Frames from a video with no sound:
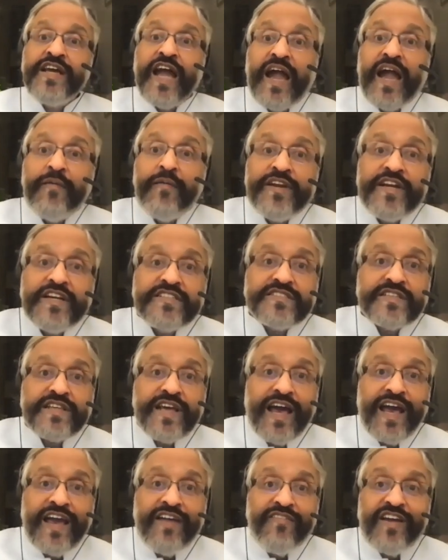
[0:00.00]
I mean,
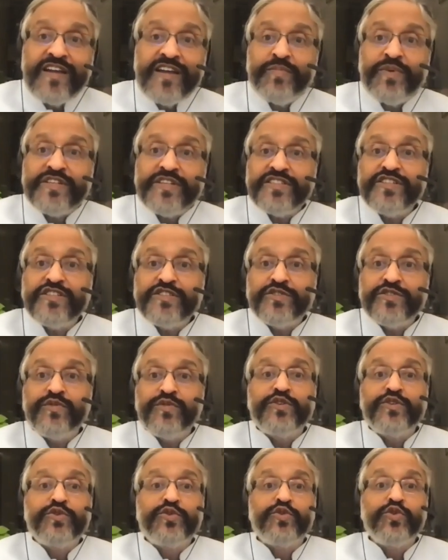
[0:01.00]
I have had patients
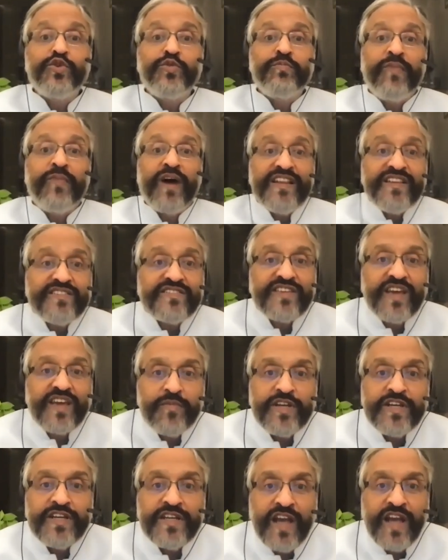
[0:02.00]
for 2 months. I
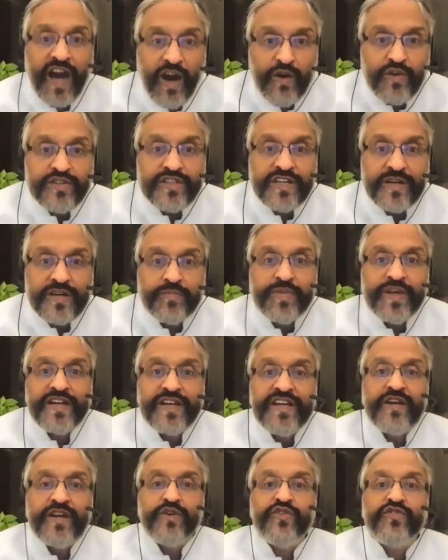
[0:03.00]
mean, now they're
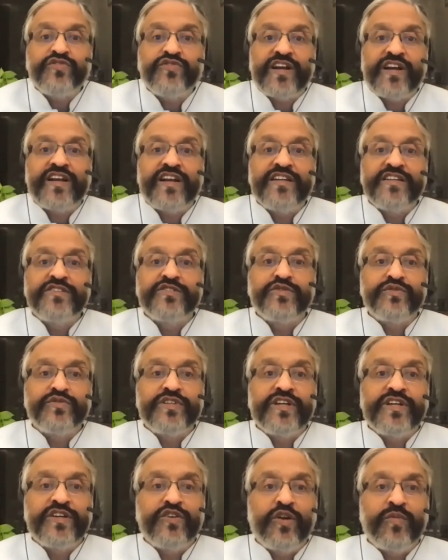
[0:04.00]
beginning to settle into
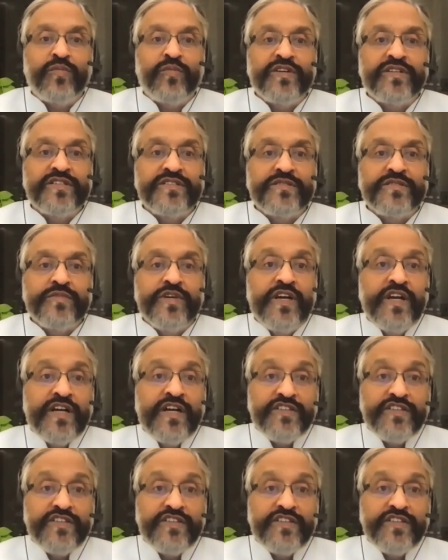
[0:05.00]
their normal rhythm.